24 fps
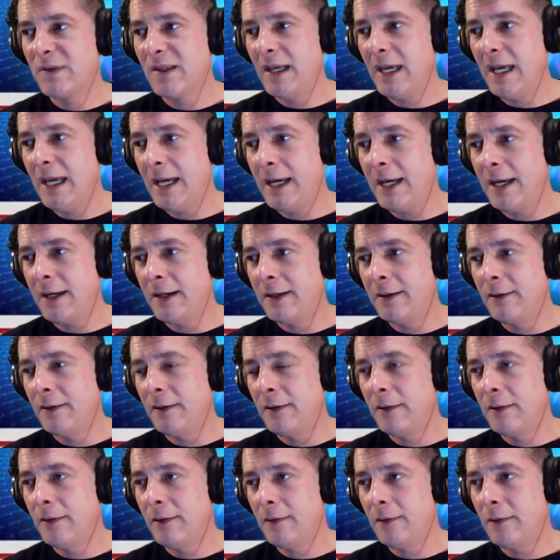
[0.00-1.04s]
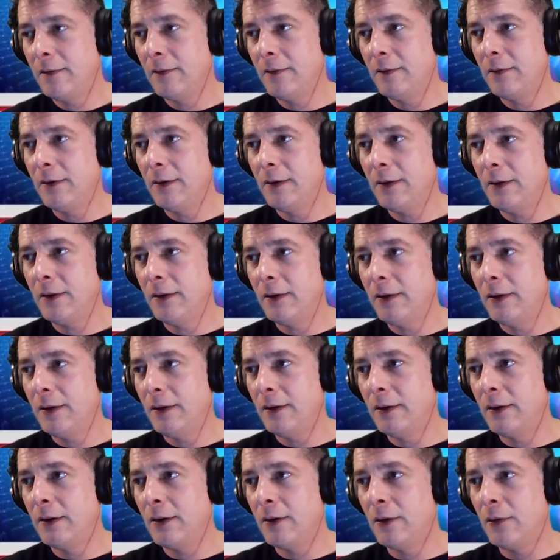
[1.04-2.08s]
And
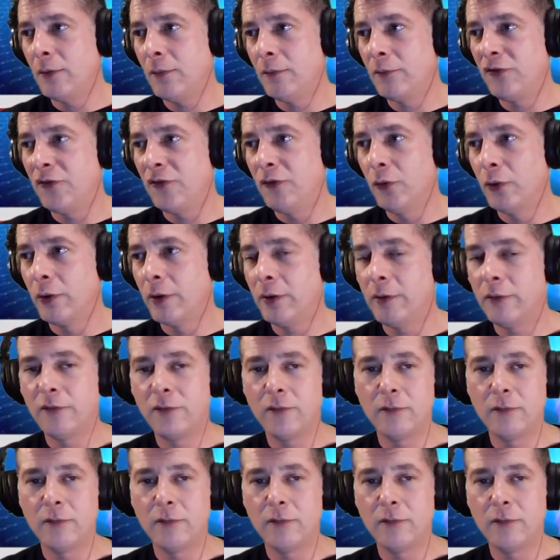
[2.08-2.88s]
you know, Stewart.